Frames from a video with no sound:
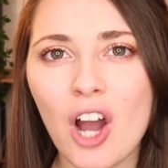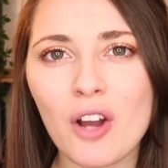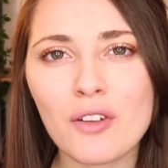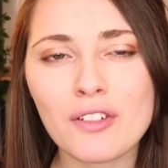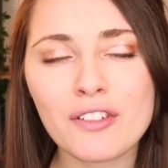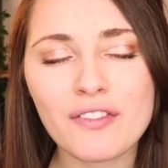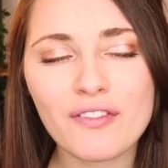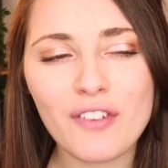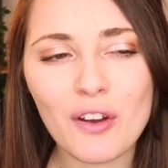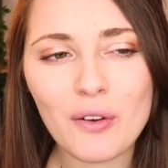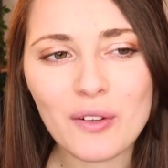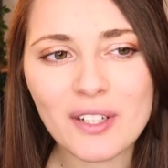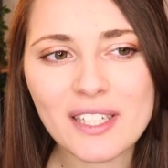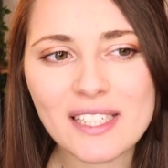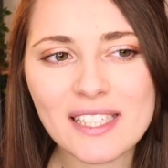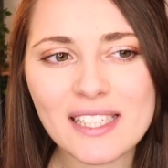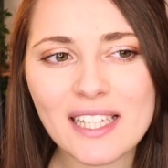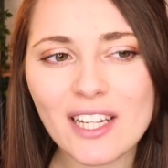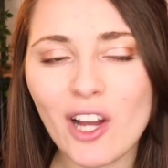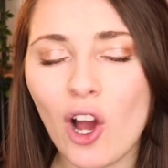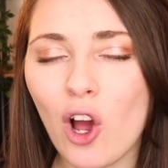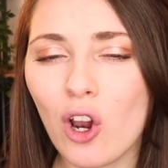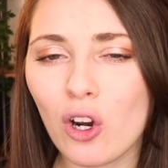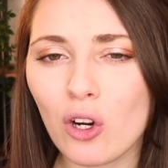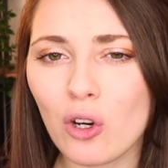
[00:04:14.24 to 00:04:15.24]
I was
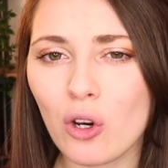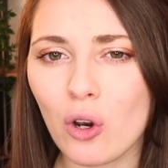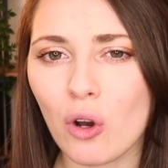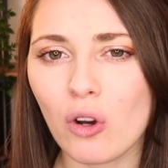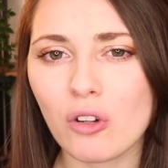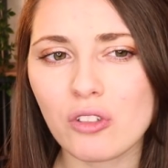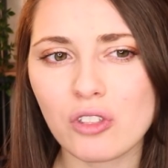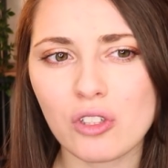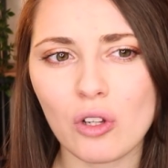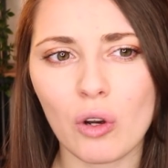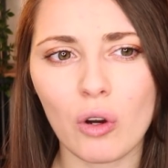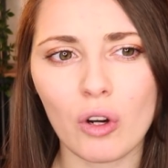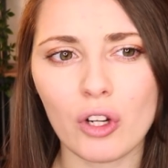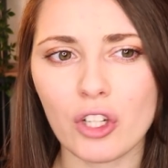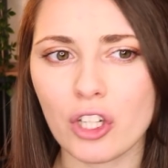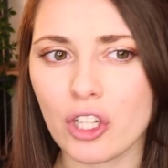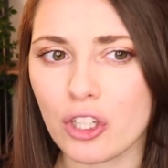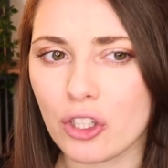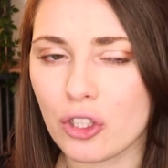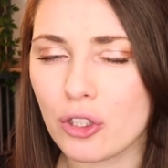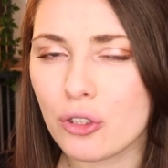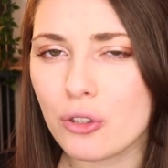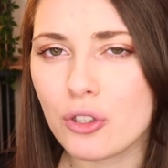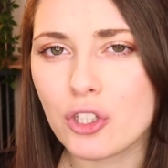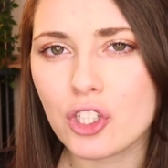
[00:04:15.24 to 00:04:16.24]
focusing a lot on
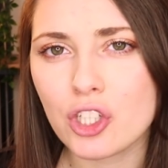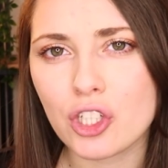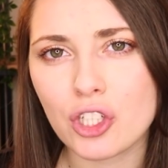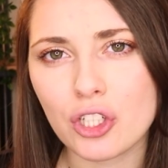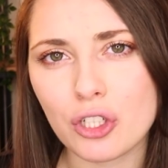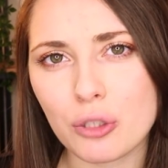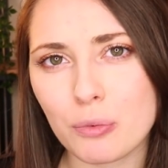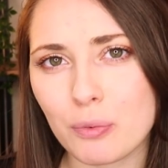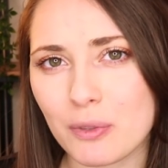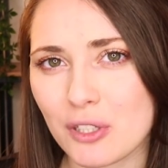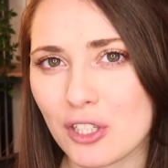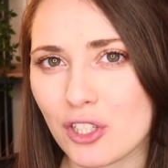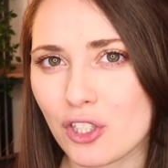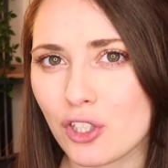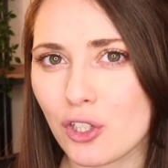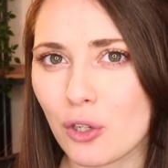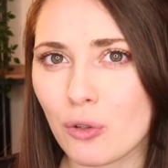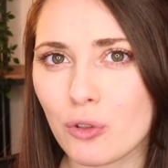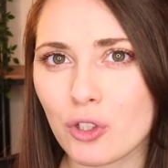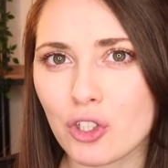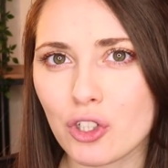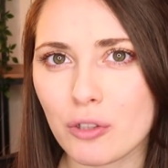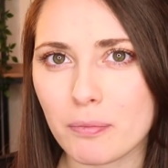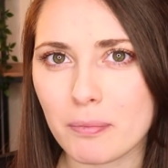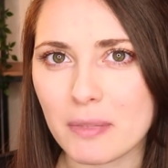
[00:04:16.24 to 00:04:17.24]
YouTube and
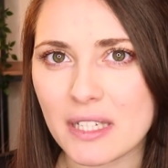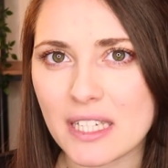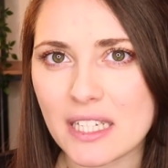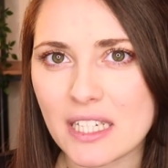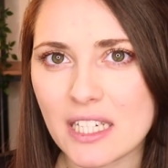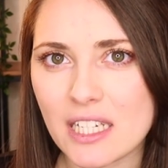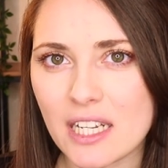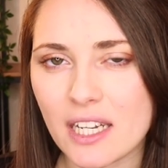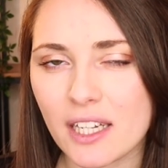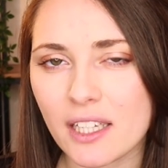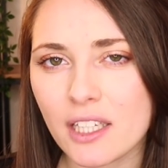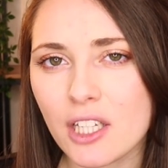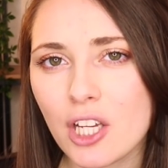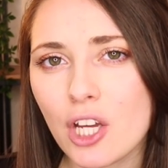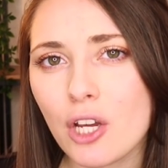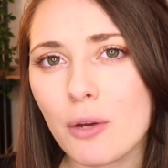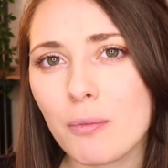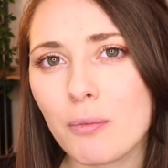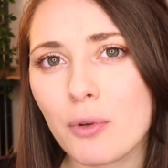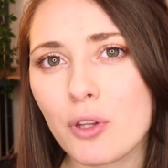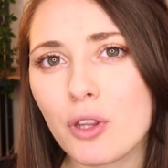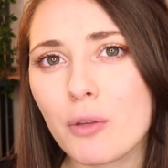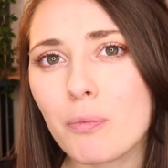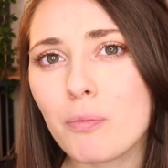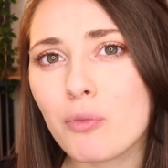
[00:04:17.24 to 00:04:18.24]
social media,
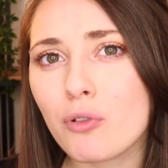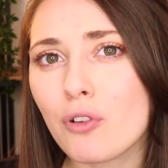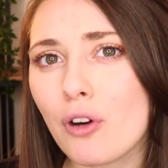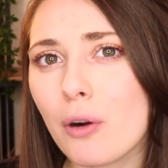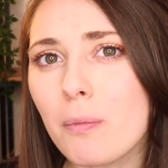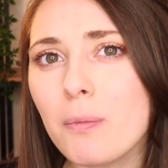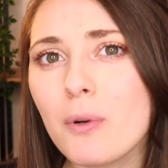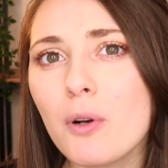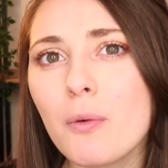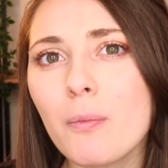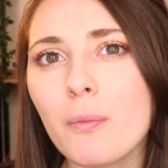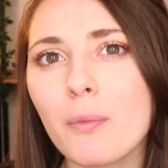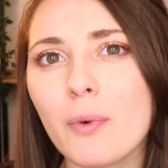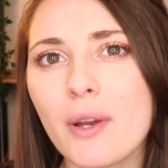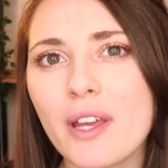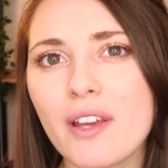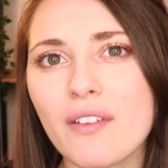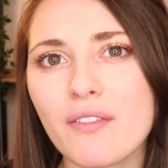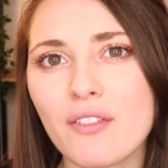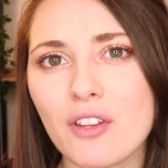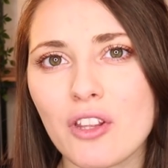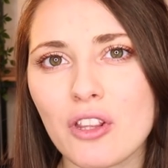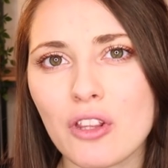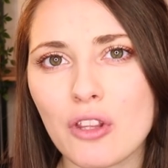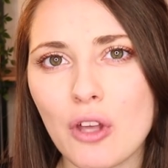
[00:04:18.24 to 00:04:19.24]
but the problem
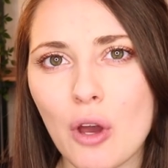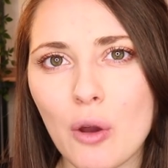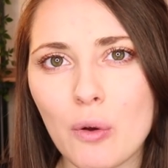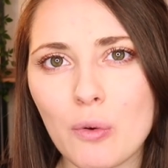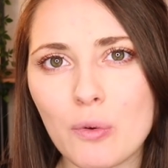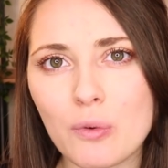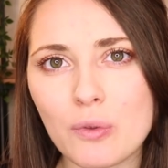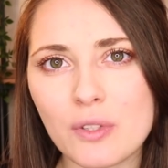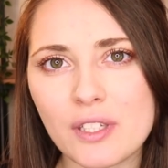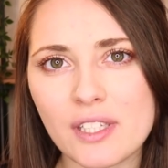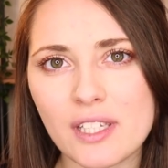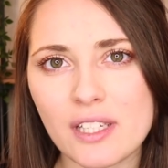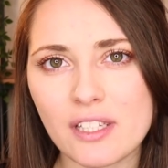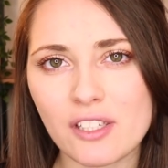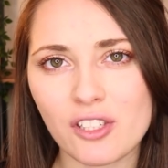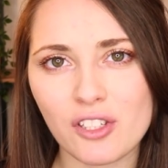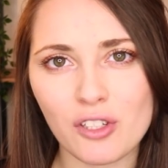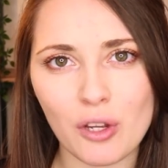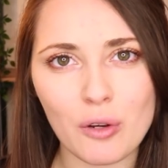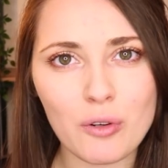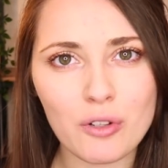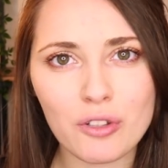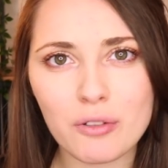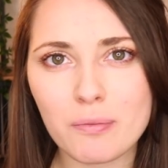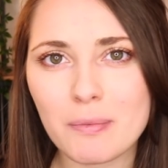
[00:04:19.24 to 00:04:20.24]
with those
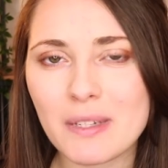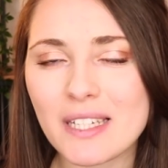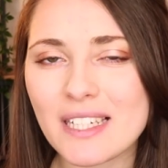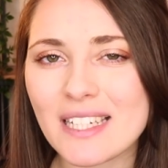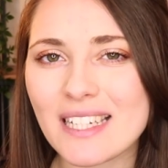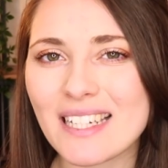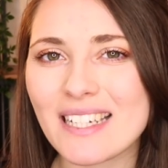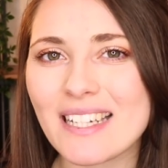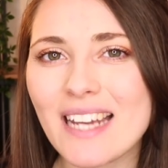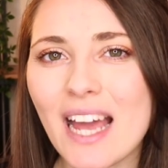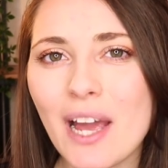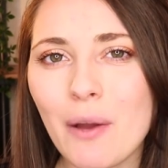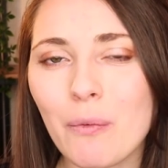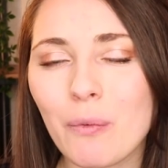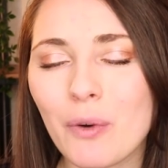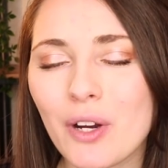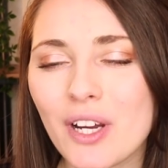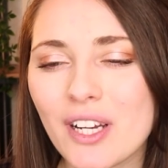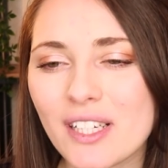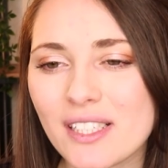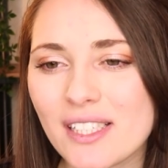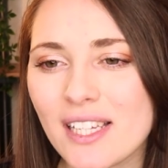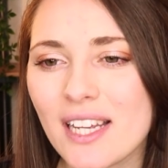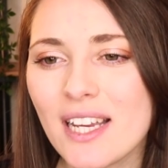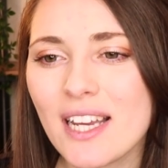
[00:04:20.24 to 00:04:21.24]
social media
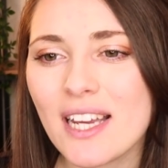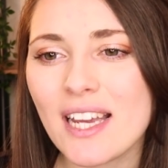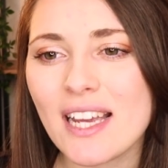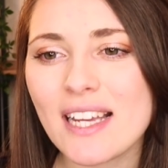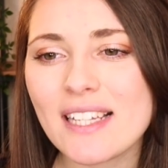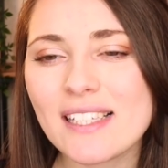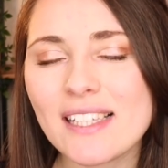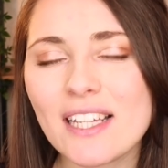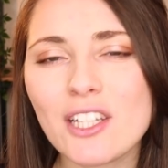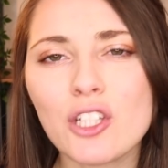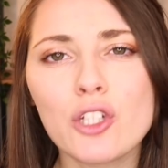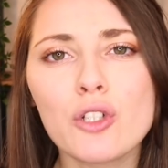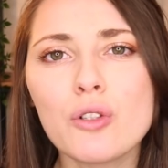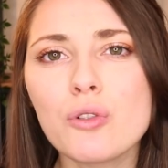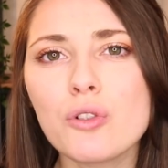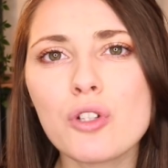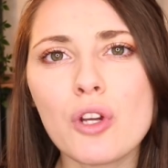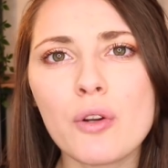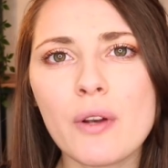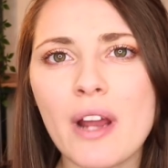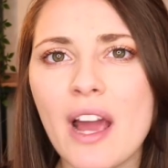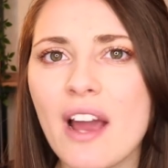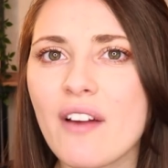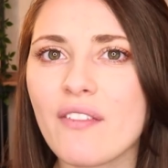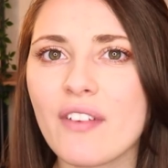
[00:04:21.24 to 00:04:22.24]
networks is that you
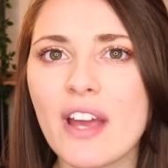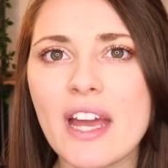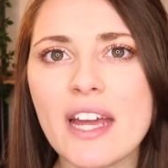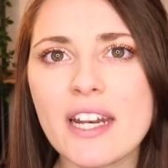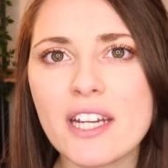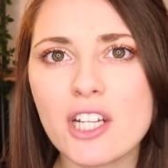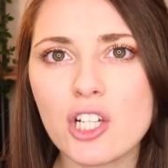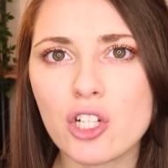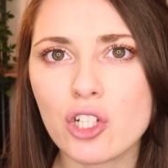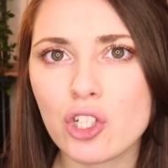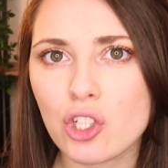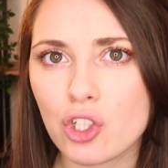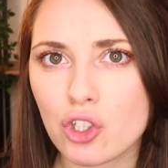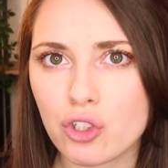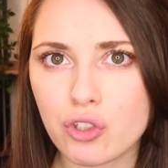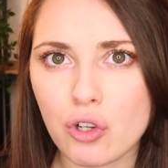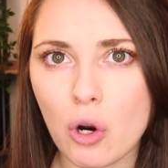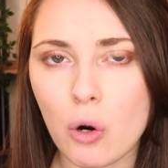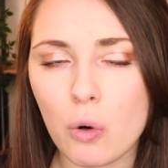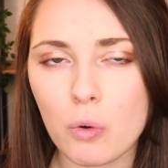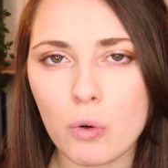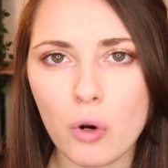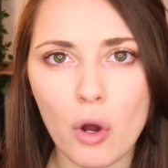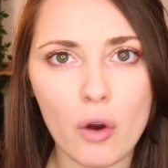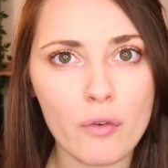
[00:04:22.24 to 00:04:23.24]
don't have any
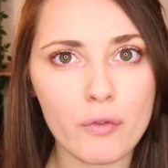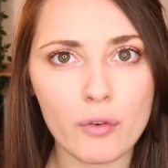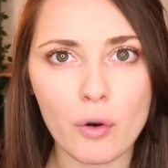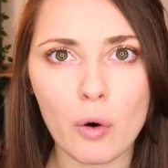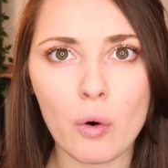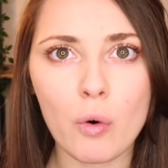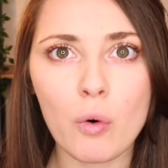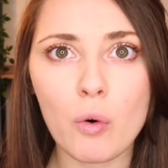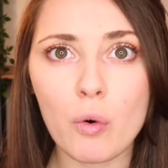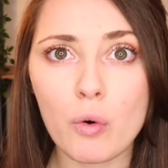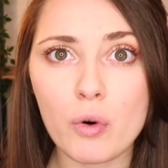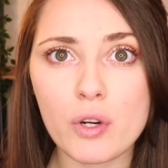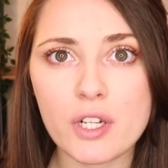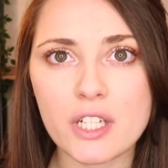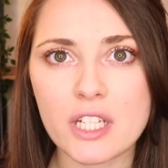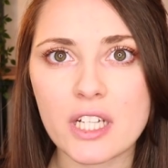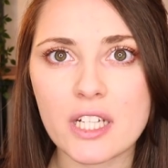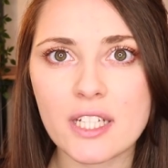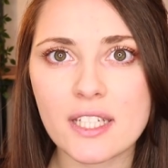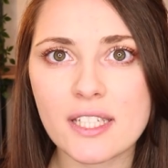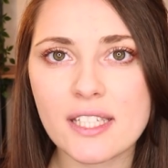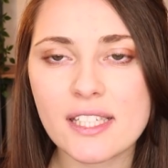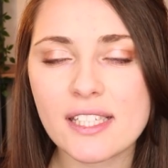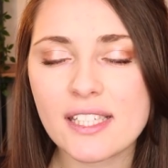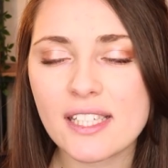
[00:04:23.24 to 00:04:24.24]
control of your
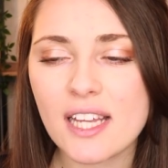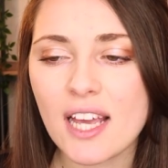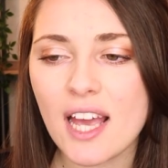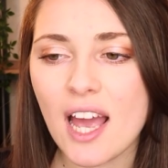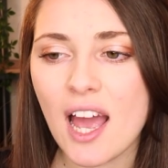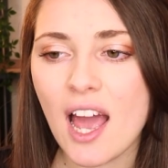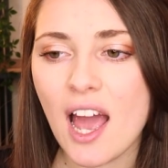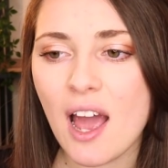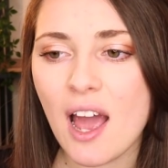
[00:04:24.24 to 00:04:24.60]
audience.